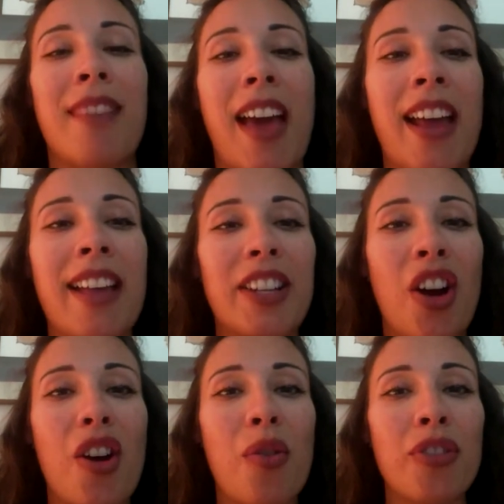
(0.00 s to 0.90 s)
And as I
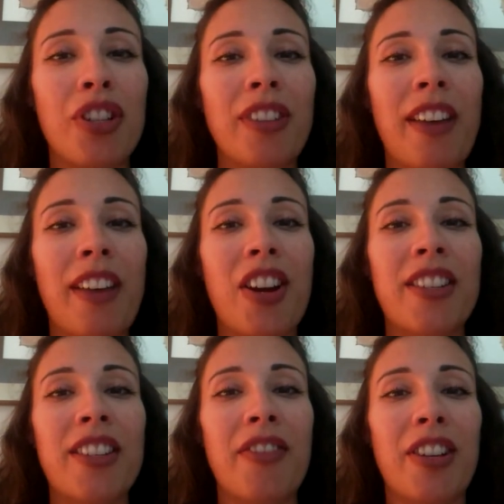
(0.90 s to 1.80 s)
got older, life got
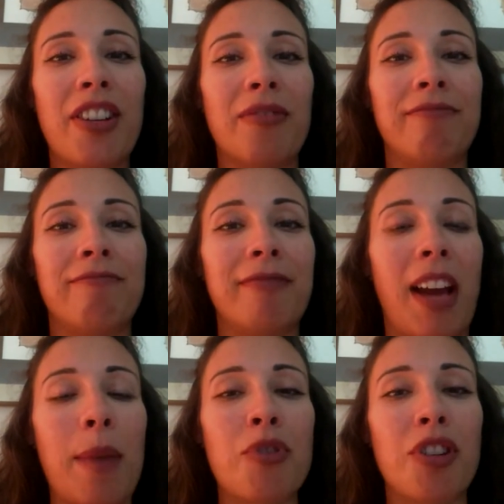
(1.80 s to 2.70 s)
tougher.
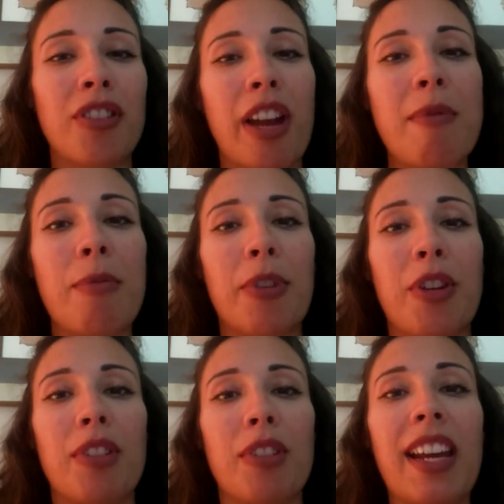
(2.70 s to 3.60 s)
I'm sure a lot of people
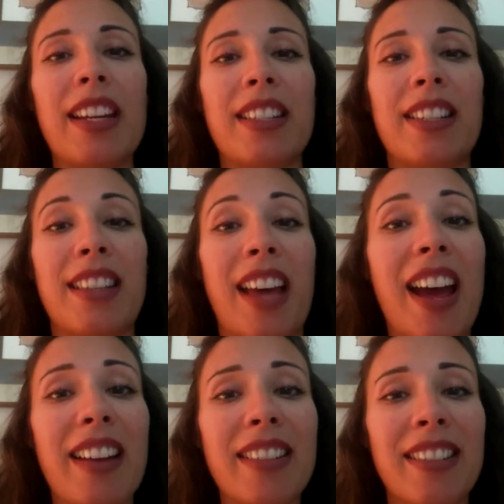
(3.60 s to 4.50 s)
can relate to
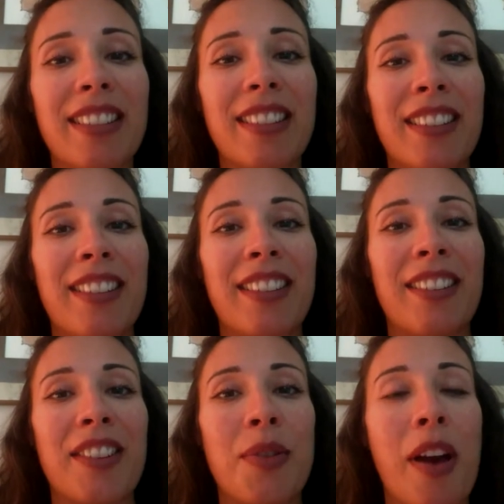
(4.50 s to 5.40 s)
that.
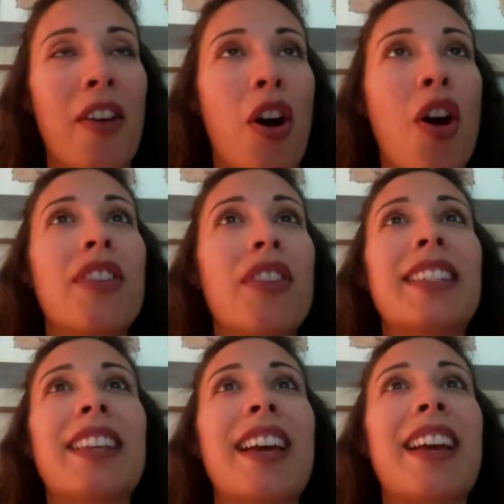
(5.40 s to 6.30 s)
You have all
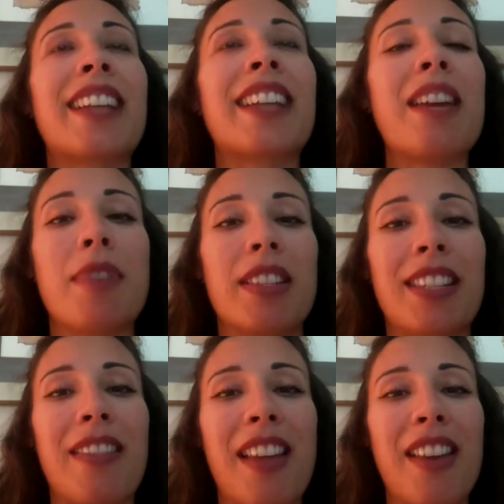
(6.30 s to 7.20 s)
these
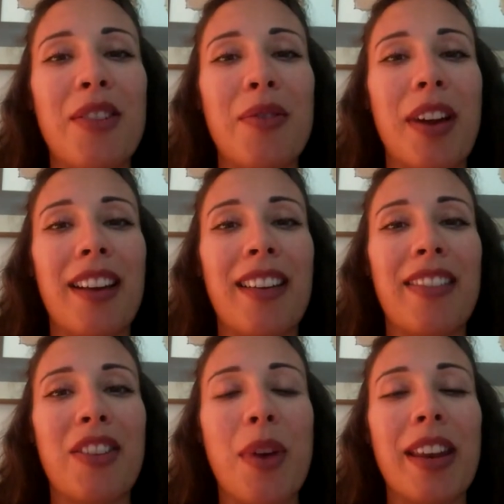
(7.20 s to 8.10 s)
excitements, and then you
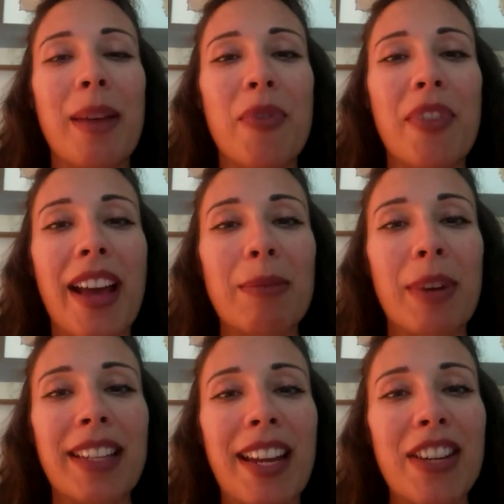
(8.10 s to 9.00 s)
end up with
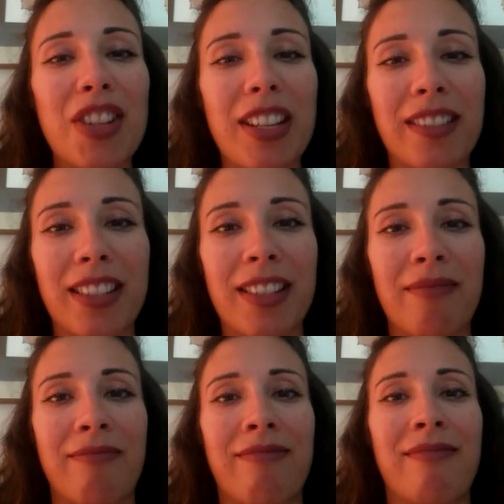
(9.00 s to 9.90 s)
expectations.
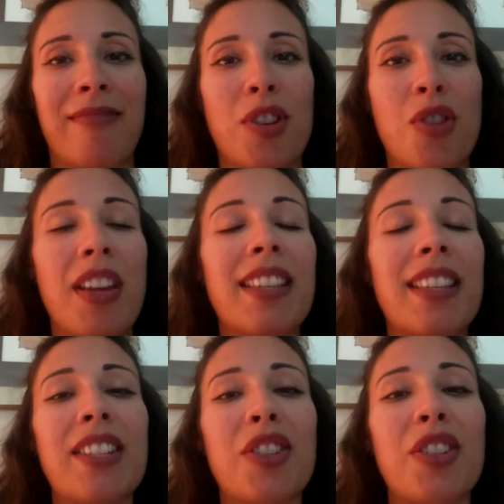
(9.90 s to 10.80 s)
You think
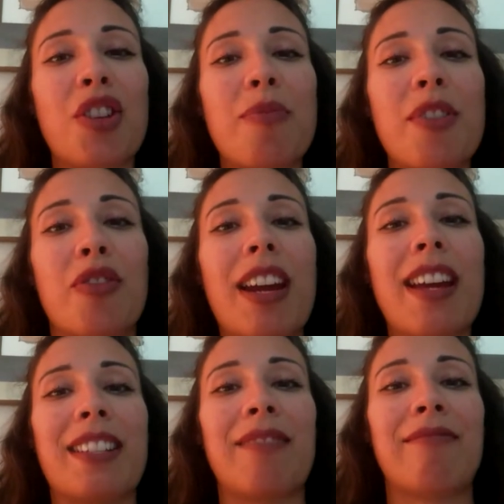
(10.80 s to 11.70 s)
things are going to be
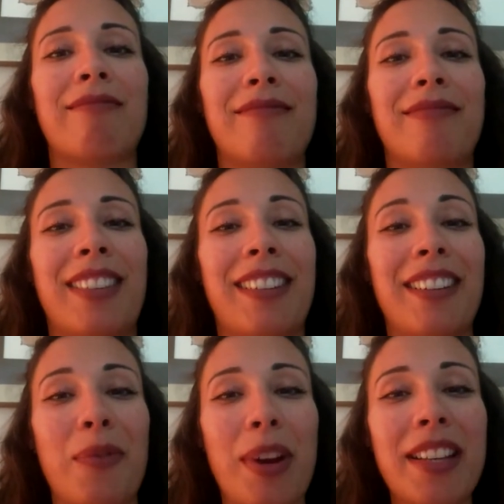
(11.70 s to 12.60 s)
great.
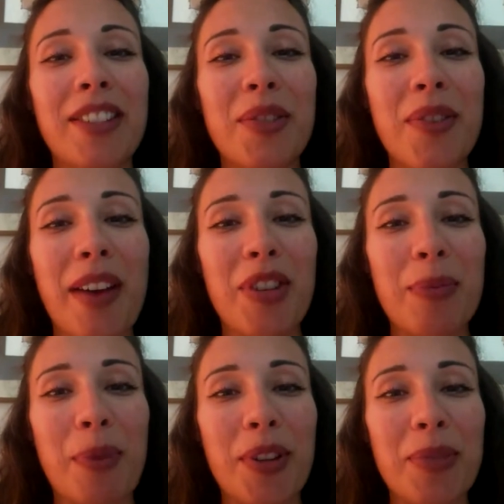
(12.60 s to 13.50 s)
Wait till you have
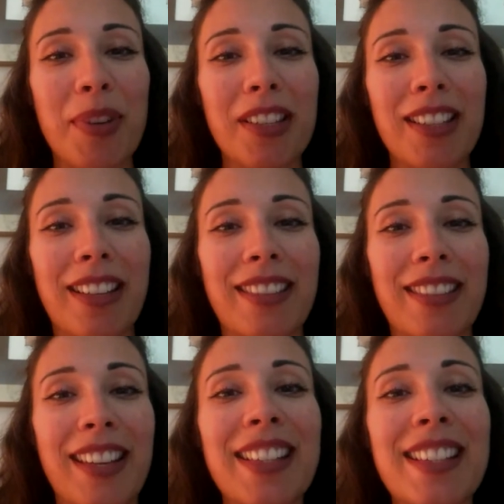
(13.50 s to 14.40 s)
responsibility.
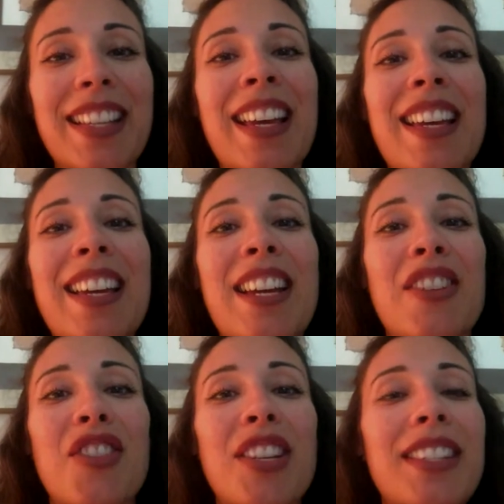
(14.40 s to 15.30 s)
Things
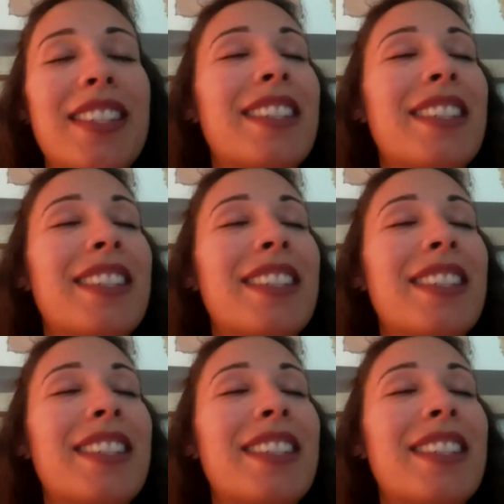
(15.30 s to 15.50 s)
they